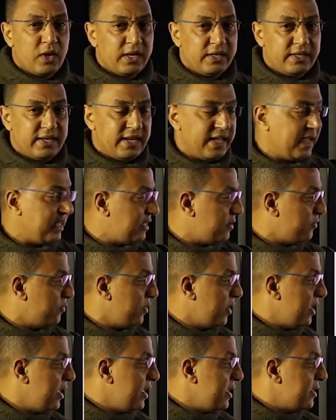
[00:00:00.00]
and
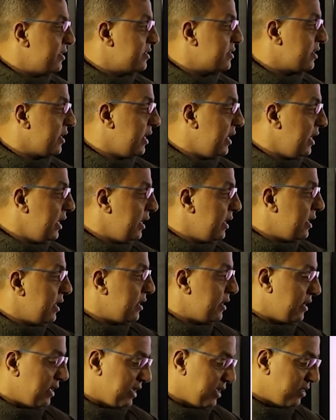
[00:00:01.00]
negative 3
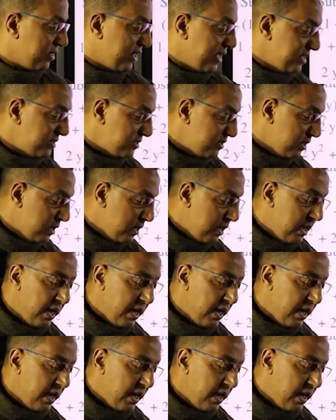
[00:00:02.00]
like this,